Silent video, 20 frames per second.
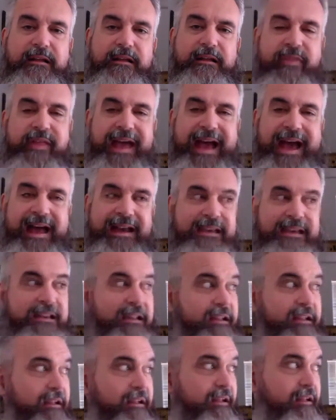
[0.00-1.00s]
that
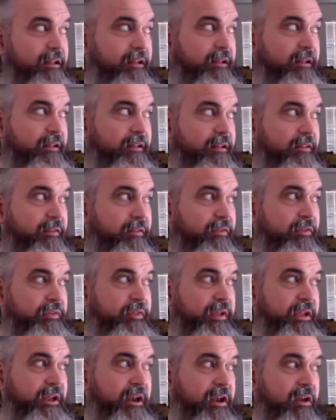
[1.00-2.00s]

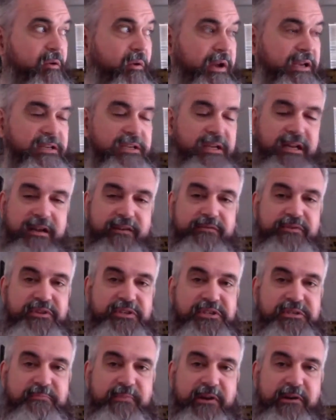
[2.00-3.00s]
the anointing of the
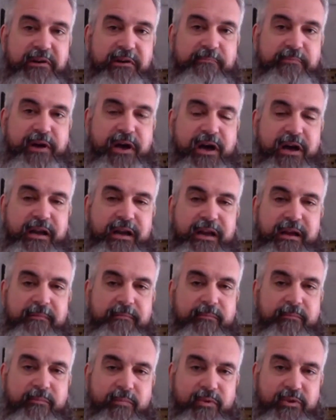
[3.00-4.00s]
Spirit upon
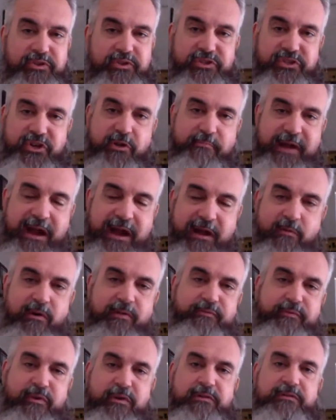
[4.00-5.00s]
him was so
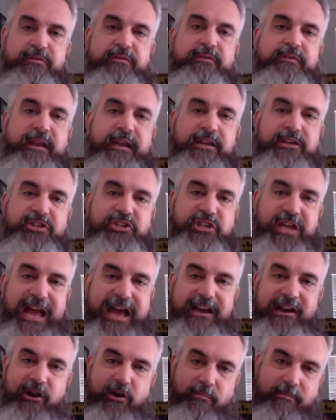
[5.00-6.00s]
powerful that his
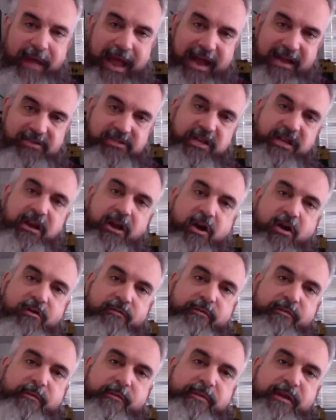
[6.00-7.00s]
shadow passing
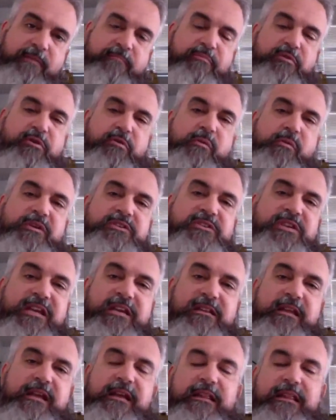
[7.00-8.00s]
over people was
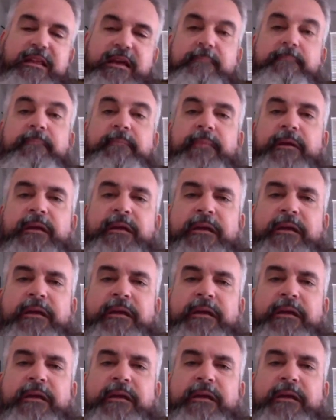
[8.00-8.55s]
healing them.